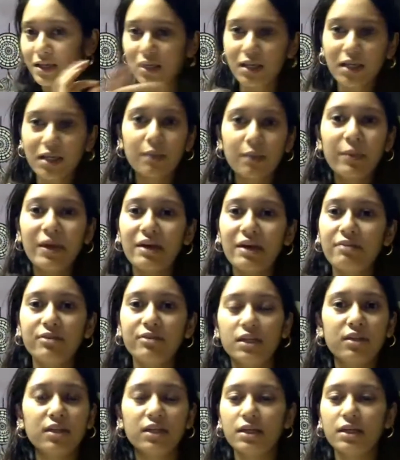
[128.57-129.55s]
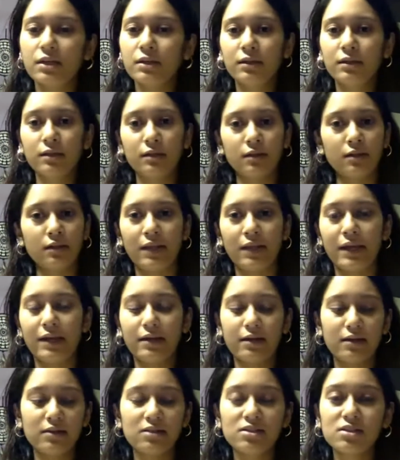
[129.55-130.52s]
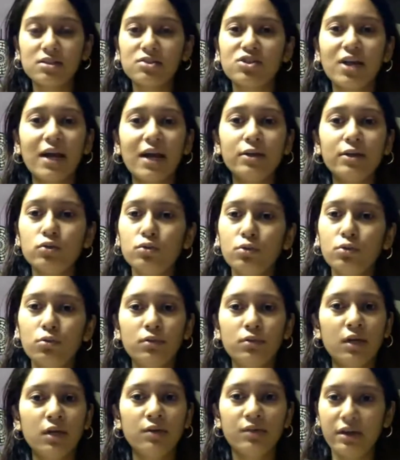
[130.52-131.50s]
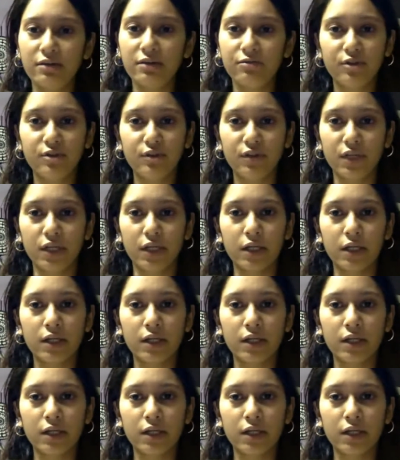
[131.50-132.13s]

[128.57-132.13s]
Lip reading: Keep everything, like try to note down everything.